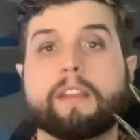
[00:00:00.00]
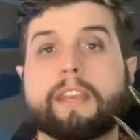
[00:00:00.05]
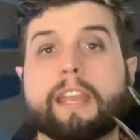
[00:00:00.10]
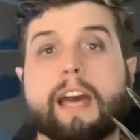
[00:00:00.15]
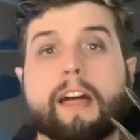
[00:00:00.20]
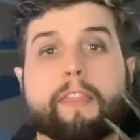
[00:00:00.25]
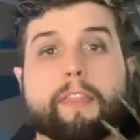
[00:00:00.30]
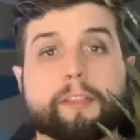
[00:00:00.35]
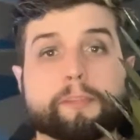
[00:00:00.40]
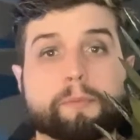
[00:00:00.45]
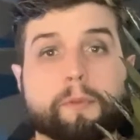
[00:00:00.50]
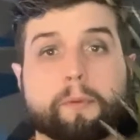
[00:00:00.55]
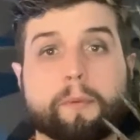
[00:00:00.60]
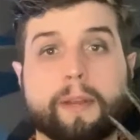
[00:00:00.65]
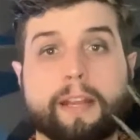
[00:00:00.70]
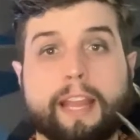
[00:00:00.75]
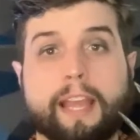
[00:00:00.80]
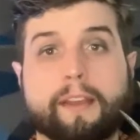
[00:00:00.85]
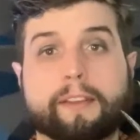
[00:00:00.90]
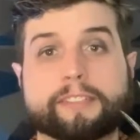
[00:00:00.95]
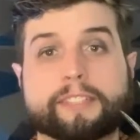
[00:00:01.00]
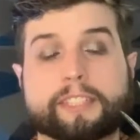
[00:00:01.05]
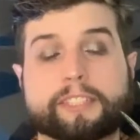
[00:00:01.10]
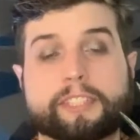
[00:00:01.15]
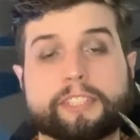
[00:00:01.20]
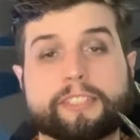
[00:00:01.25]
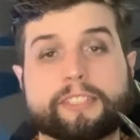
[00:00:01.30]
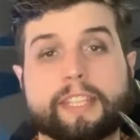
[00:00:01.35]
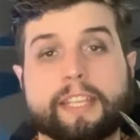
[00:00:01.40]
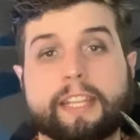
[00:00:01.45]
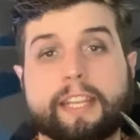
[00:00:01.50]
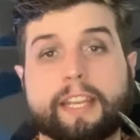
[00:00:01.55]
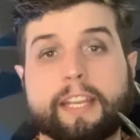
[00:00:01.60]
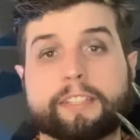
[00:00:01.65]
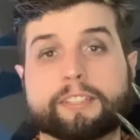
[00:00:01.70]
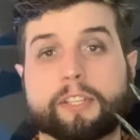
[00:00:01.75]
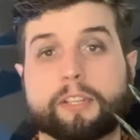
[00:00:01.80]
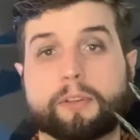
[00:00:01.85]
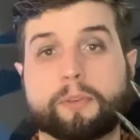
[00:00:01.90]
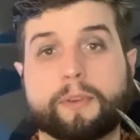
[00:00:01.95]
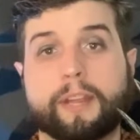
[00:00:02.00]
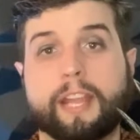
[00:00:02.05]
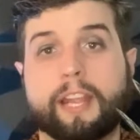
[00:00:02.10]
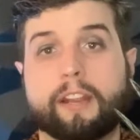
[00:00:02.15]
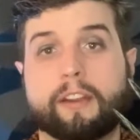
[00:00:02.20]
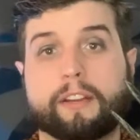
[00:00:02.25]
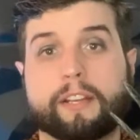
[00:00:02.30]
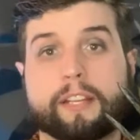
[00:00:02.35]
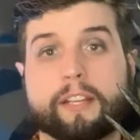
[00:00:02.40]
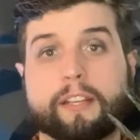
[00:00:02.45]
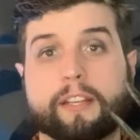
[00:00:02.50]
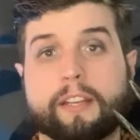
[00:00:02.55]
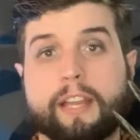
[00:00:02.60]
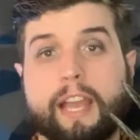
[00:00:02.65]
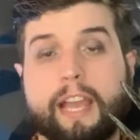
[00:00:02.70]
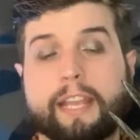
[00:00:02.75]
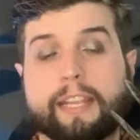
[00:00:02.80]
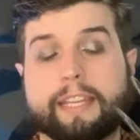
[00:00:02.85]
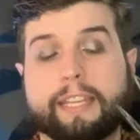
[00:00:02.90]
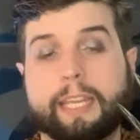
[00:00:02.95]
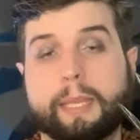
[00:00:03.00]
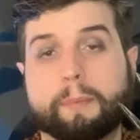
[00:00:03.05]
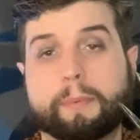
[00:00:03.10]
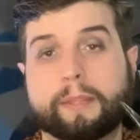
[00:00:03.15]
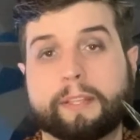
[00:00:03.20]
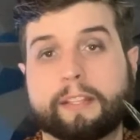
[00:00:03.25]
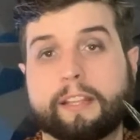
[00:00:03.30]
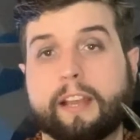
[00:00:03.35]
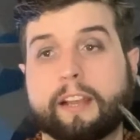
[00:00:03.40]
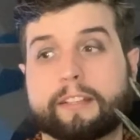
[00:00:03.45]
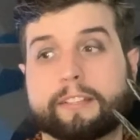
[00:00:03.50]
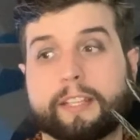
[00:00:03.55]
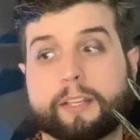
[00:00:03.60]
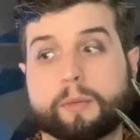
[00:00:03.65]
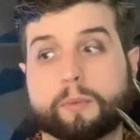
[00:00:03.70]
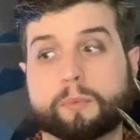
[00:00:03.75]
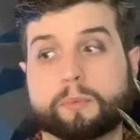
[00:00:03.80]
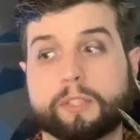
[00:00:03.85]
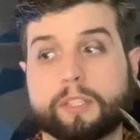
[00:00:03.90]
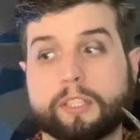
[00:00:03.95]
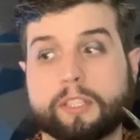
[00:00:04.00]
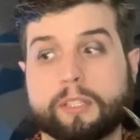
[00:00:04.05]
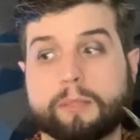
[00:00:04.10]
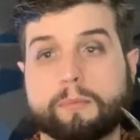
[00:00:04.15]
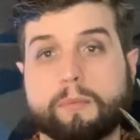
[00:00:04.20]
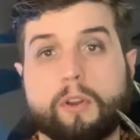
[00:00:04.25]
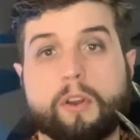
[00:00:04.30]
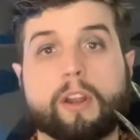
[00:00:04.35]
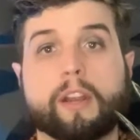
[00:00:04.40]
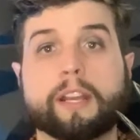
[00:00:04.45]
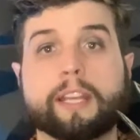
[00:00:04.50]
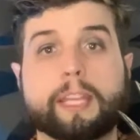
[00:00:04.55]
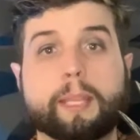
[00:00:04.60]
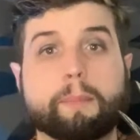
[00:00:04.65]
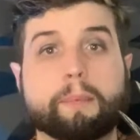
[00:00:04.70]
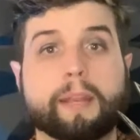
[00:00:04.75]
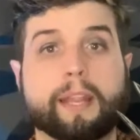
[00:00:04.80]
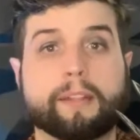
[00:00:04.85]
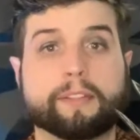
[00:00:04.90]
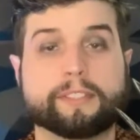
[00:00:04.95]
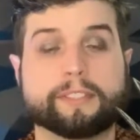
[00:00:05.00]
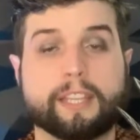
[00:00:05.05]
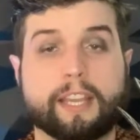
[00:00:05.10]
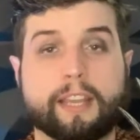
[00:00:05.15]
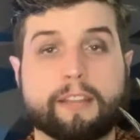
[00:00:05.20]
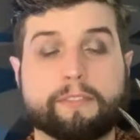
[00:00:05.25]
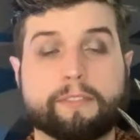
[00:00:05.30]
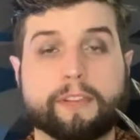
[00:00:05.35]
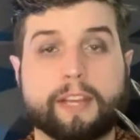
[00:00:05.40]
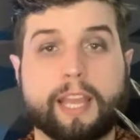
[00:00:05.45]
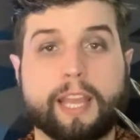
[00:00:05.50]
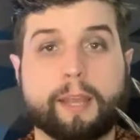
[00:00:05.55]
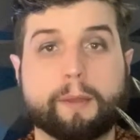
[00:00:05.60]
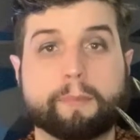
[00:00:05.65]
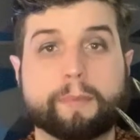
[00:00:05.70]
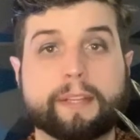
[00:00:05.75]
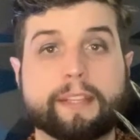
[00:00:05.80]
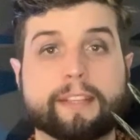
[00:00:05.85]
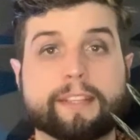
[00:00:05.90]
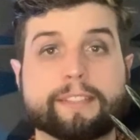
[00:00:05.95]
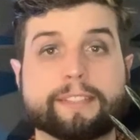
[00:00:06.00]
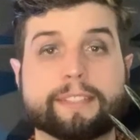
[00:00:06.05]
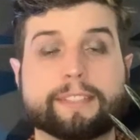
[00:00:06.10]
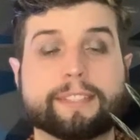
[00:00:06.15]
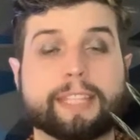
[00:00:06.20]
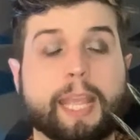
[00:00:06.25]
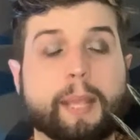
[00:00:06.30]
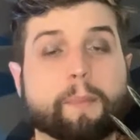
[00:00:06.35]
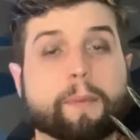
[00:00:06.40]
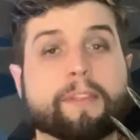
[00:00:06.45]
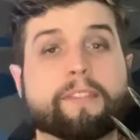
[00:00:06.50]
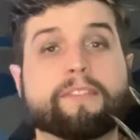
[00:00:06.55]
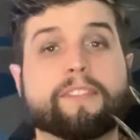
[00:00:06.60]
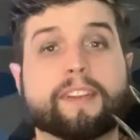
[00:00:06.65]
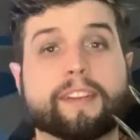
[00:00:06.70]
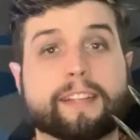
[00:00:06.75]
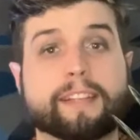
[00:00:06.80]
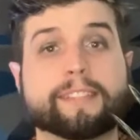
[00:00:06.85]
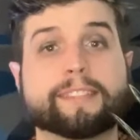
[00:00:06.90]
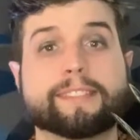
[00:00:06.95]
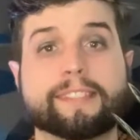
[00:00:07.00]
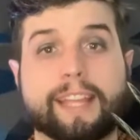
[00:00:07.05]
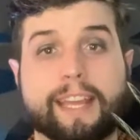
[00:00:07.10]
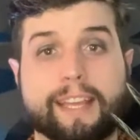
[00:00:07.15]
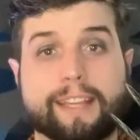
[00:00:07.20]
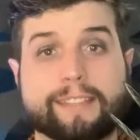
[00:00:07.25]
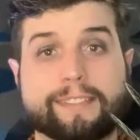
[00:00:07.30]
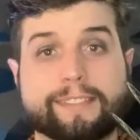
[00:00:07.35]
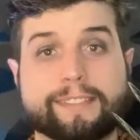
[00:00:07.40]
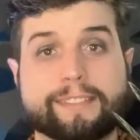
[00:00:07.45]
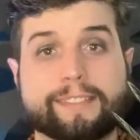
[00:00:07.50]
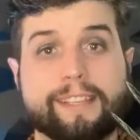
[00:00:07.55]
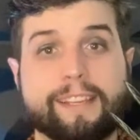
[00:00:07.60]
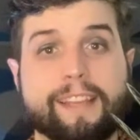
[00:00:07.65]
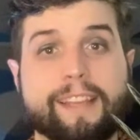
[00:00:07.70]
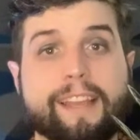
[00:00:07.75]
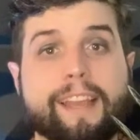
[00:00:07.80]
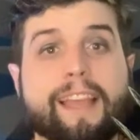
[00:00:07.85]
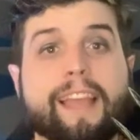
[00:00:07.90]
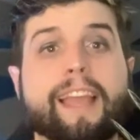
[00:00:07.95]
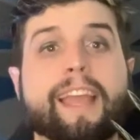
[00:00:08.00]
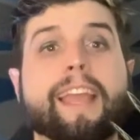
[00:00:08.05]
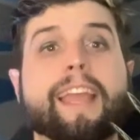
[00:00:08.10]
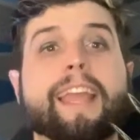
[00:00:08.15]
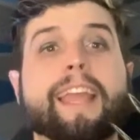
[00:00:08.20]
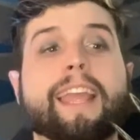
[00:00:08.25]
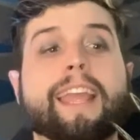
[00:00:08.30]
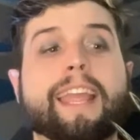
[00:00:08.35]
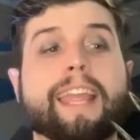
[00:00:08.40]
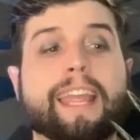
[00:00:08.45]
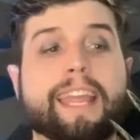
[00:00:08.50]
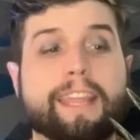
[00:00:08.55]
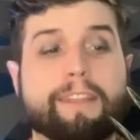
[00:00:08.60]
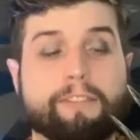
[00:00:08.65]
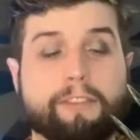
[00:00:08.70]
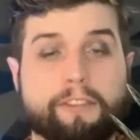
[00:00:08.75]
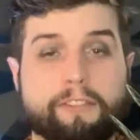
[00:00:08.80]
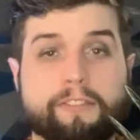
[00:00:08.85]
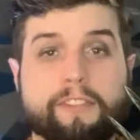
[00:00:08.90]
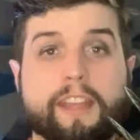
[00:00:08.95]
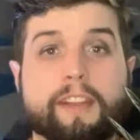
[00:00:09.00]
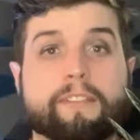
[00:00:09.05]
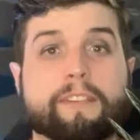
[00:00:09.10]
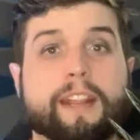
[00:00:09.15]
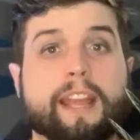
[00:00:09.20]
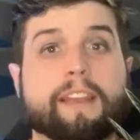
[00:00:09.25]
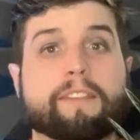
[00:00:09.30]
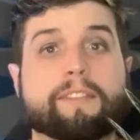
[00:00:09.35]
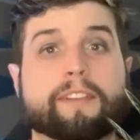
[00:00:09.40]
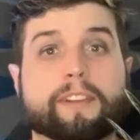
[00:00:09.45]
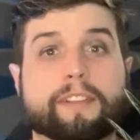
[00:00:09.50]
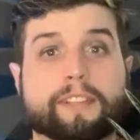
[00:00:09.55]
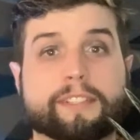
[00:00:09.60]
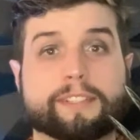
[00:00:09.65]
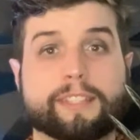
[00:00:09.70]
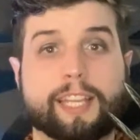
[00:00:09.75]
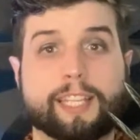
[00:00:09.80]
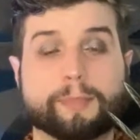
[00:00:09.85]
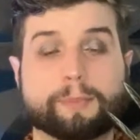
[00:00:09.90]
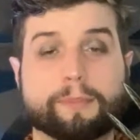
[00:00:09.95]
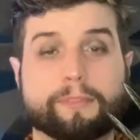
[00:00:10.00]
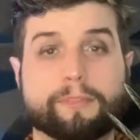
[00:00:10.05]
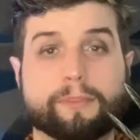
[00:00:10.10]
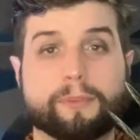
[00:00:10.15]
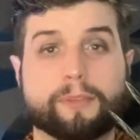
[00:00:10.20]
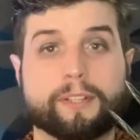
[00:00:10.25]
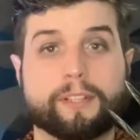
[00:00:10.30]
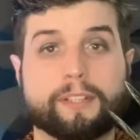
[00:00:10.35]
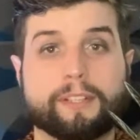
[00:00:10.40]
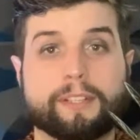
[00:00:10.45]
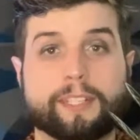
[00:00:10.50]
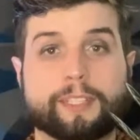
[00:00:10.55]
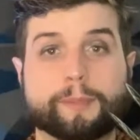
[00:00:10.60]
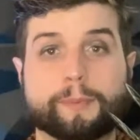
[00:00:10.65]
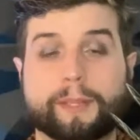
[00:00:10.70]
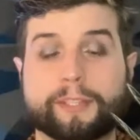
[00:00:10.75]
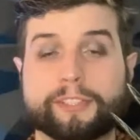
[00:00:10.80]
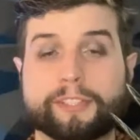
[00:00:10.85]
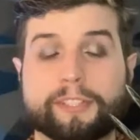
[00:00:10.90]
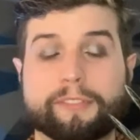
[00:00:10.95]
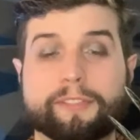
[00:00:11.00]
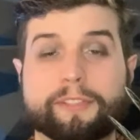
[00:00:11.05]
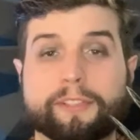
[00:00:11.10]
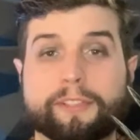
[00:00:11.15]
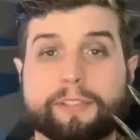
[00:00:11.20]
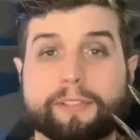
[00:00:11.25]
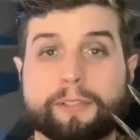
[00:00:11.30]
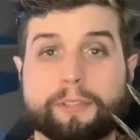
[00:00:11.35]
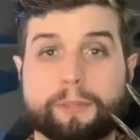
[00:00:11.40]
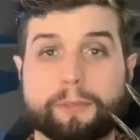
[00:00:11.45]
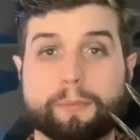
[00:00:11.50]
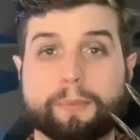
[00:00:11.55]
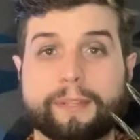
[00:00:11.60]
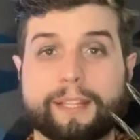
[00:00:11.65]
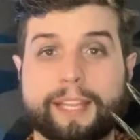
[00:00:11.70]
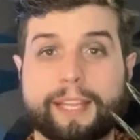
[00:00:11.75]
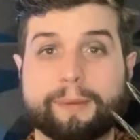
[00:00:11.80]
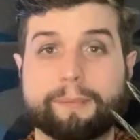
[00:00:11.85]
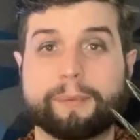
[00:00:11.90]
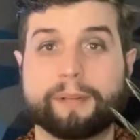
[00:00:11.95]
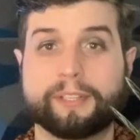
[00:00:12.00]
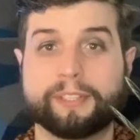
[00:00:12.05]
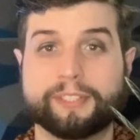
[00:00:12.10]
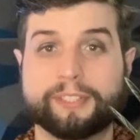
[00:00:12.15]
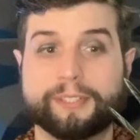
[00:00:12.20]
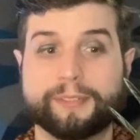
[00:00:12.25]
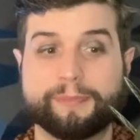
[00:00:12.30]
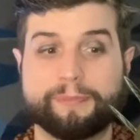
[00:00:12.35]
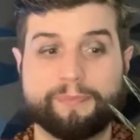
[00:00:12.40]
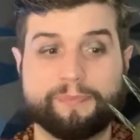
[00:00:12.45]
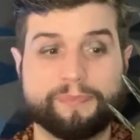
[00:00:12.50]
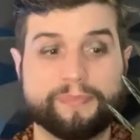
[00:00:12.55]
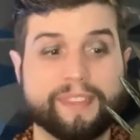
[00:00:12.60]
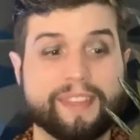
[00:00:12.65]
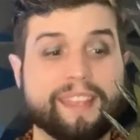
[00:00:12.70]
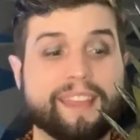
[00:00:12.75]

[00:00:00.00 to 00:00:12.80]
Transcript: Now this one right now is actually sitting in its own area. I keep it locked in a room or I keep it outside for now because this came with fungus gnats. If you've never had fungus gnats before, especially if you're a new plant person,